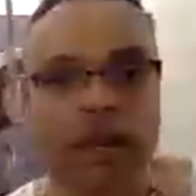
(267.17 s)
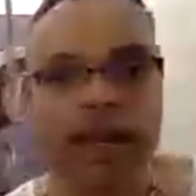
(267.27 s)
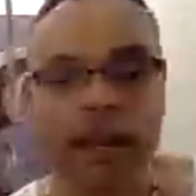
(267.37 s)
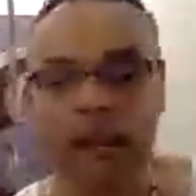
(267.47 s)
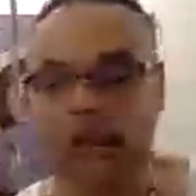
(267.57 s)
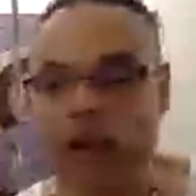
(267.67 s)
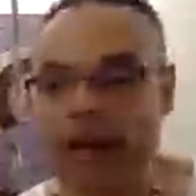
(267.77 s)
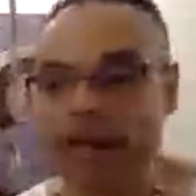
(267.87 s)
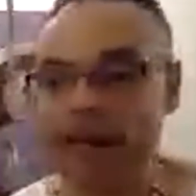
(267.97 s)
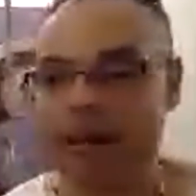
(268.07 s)
And I was
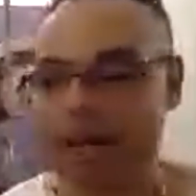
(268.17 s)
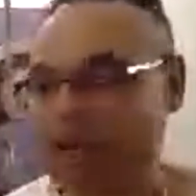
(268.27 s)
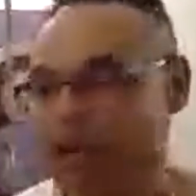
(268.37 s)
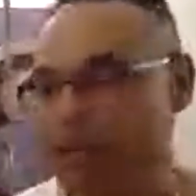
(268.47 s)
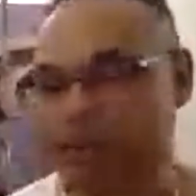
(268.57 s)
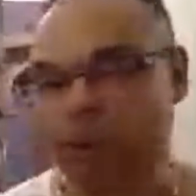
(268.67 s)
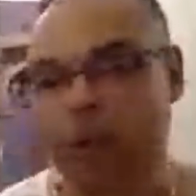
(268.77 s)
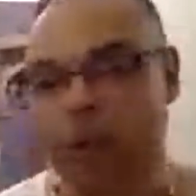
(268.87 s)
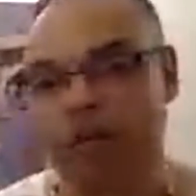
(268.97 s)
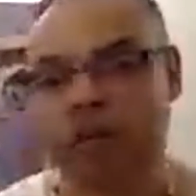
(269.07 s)
trying to tell people,
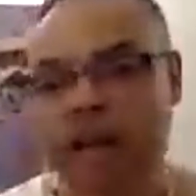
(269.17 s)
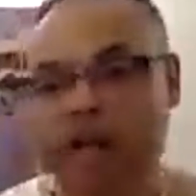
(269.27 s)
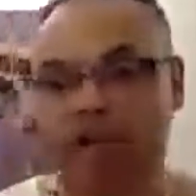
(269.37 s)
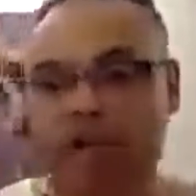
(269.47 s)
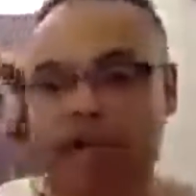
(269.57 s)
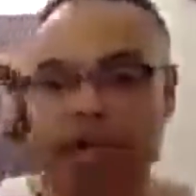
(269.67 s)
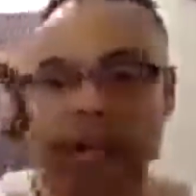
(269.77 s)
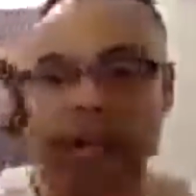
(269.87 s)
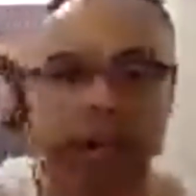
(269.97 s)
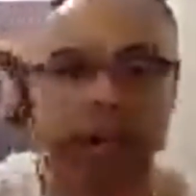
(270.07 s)
stop
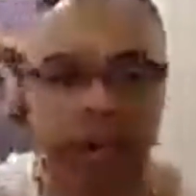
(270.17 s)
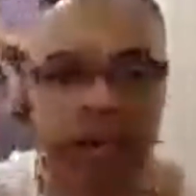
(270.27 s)
blaming